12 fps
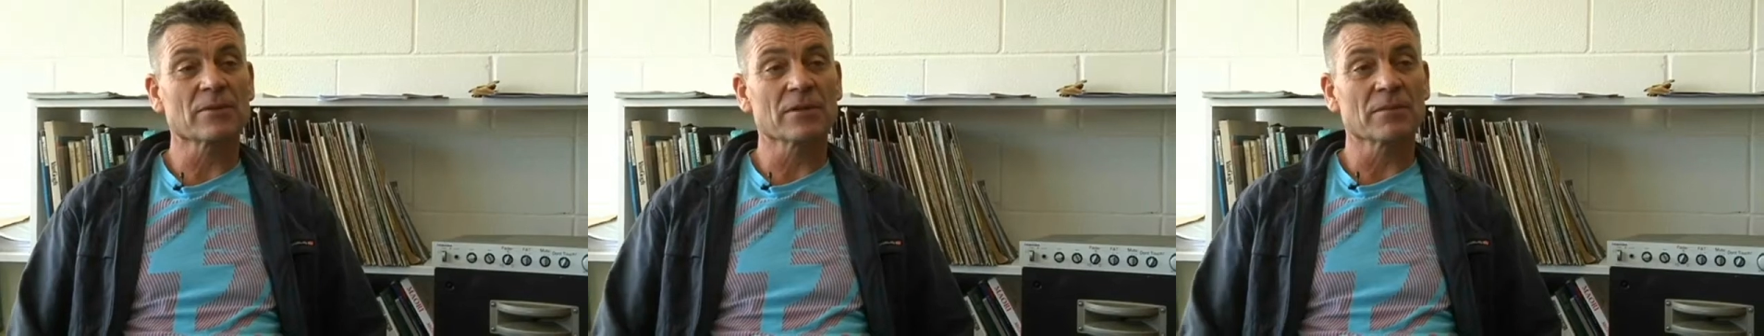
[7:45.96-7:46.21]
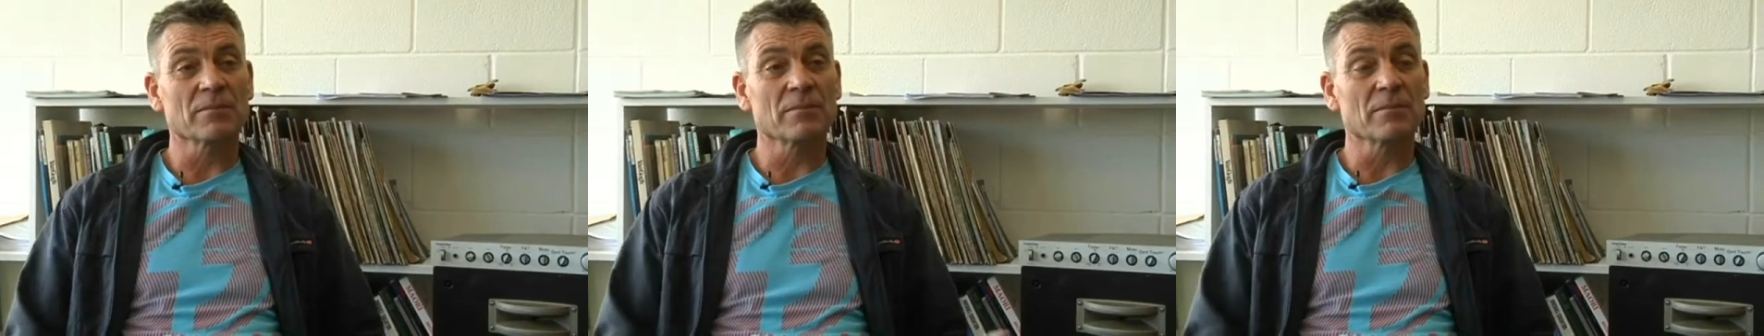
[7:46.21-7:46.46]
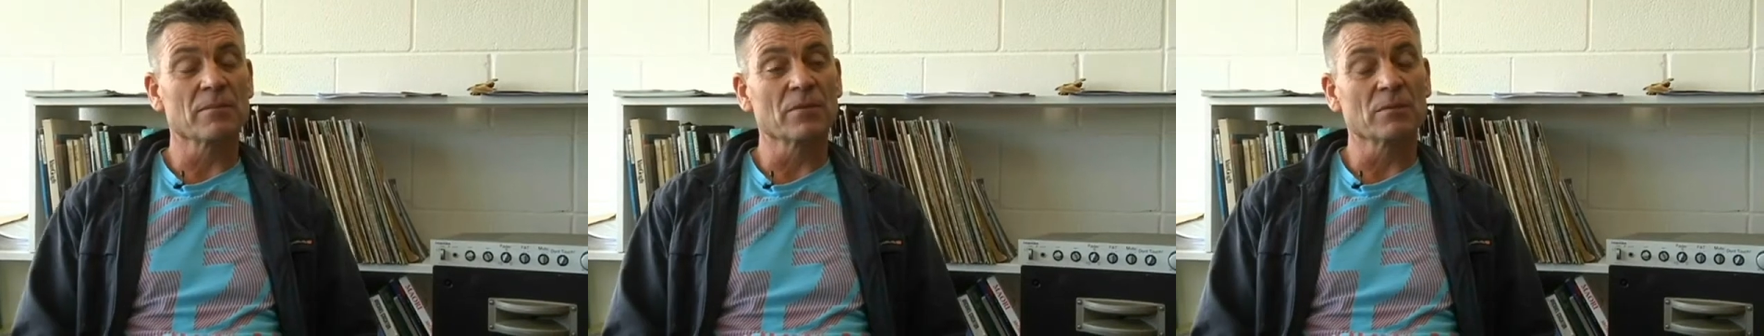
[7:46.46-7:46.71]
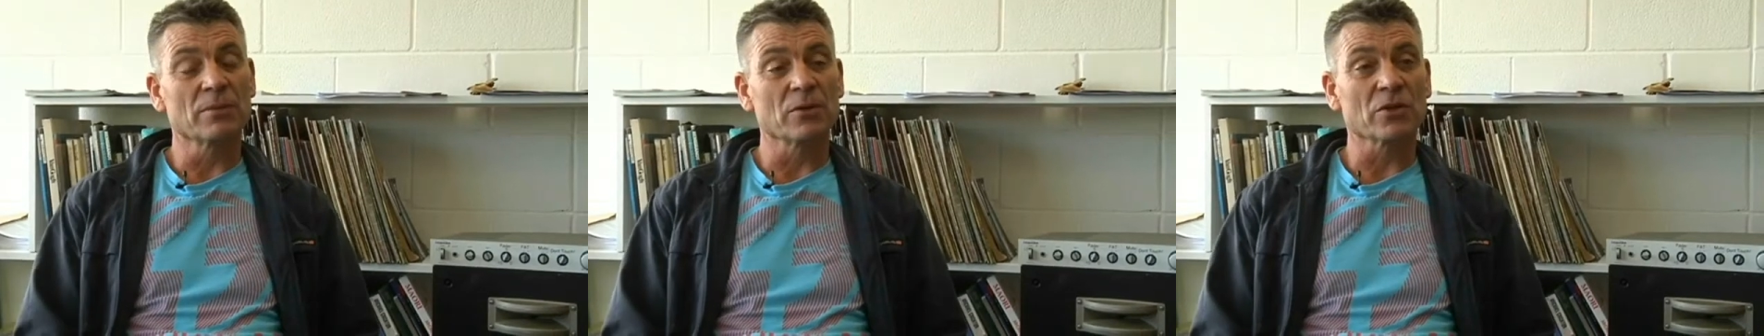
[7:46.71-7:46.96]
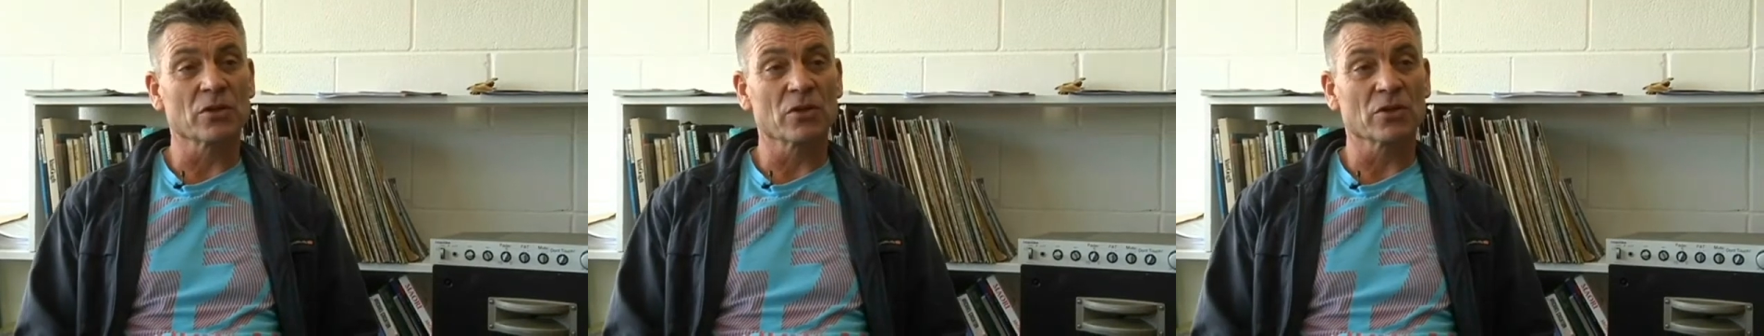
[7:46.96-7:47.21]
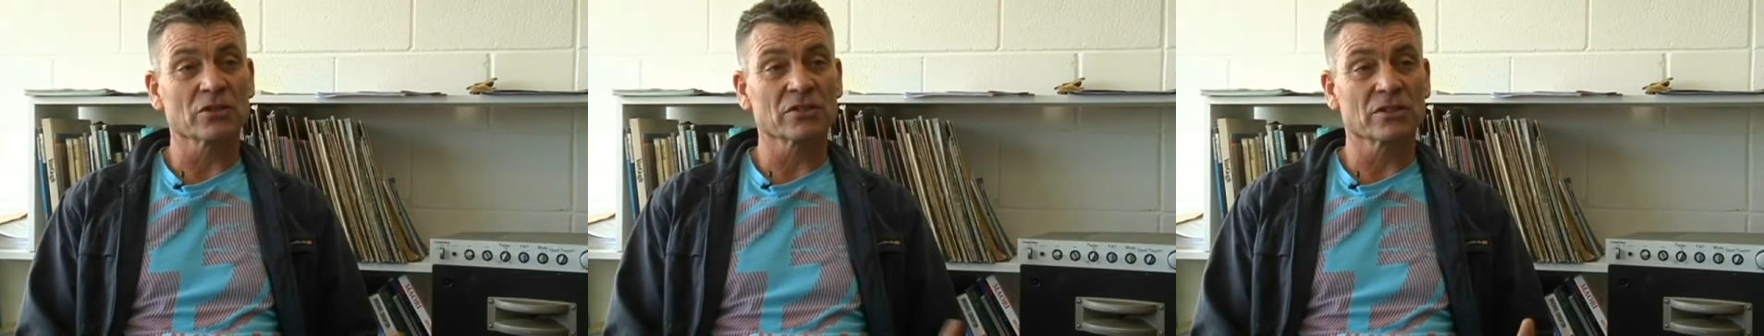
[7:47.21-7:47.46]
of the building
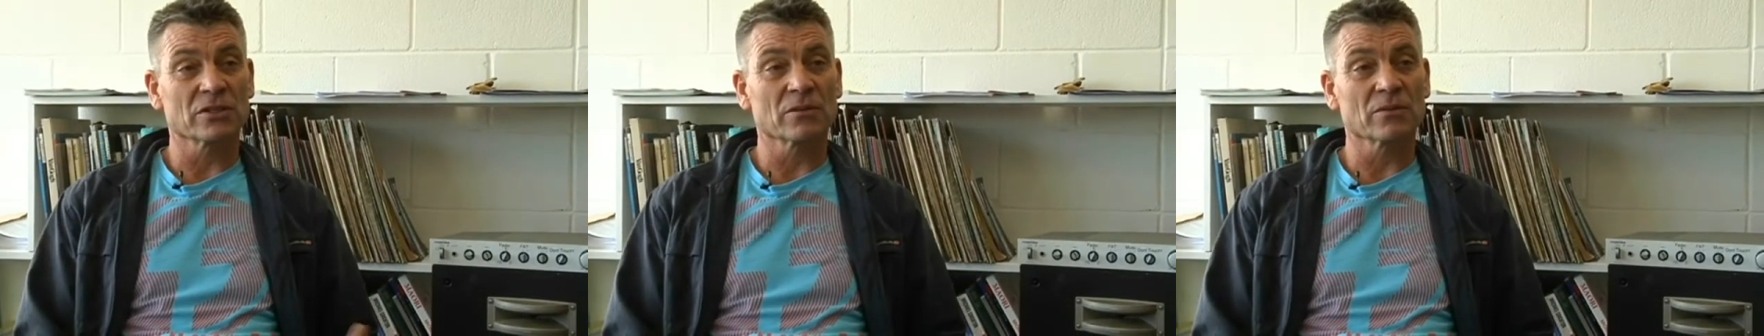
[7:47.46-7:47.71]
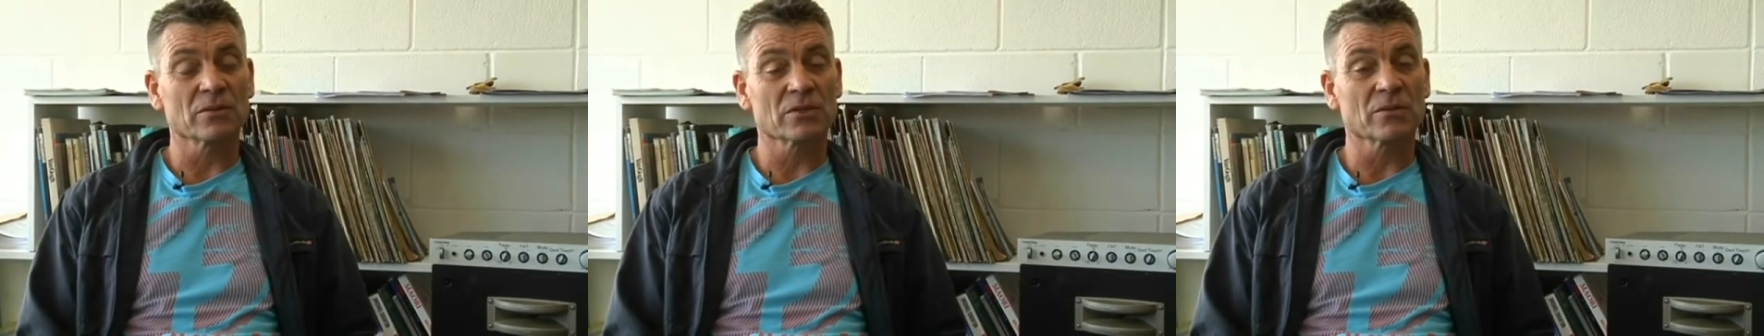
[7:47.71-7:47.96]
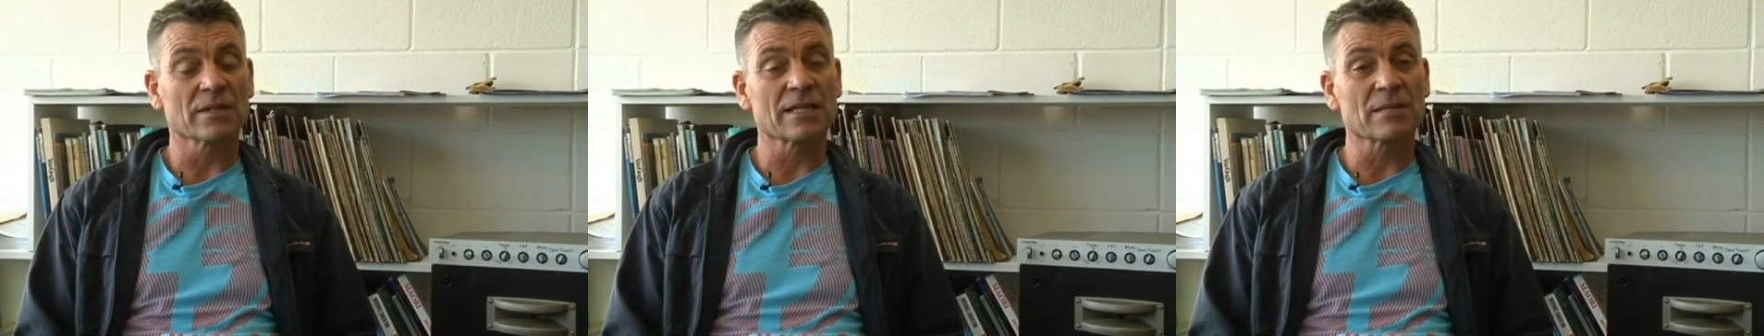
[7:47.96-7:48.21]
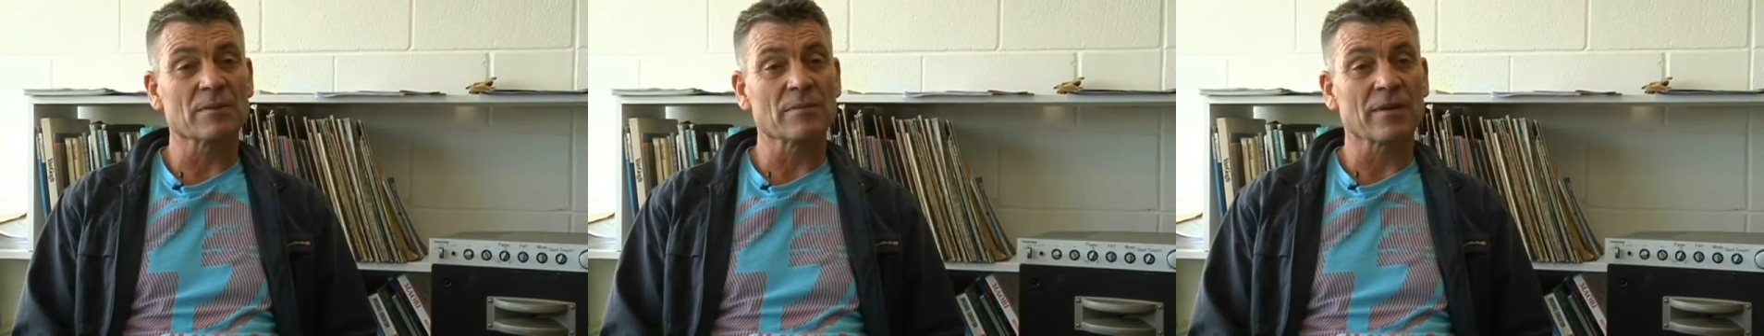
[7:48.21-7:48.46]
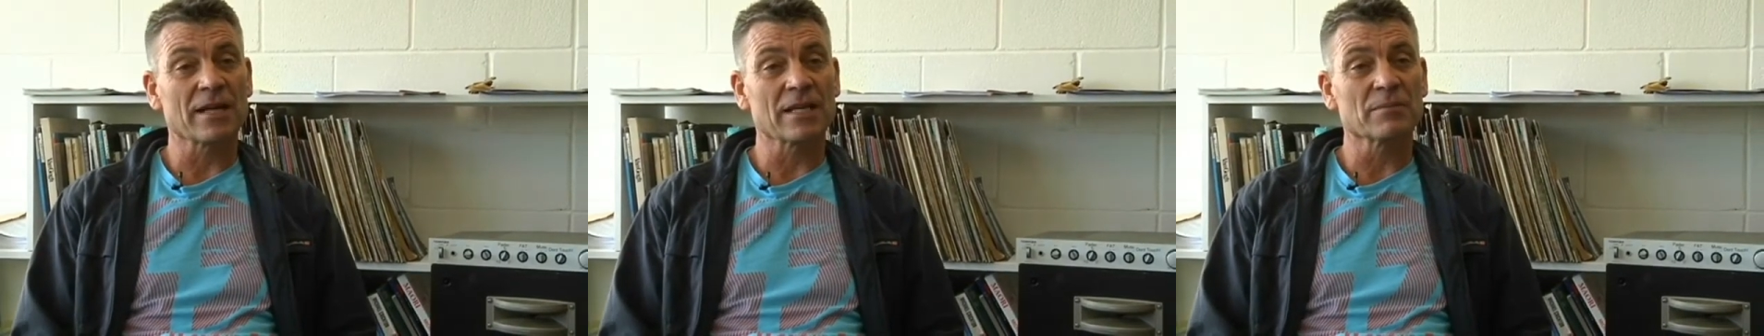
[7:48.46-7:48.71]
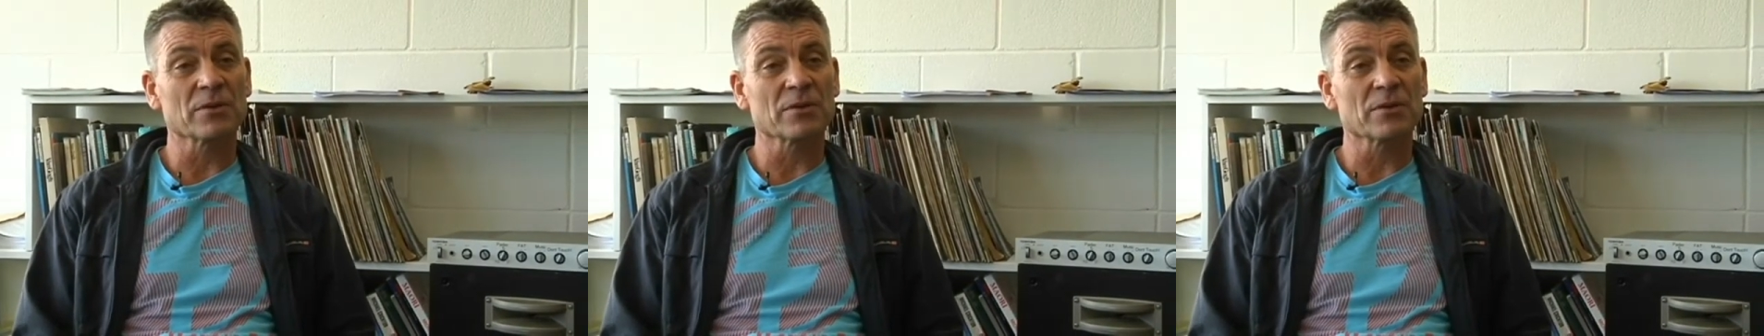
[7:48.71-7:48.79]
costs still needing to be paid,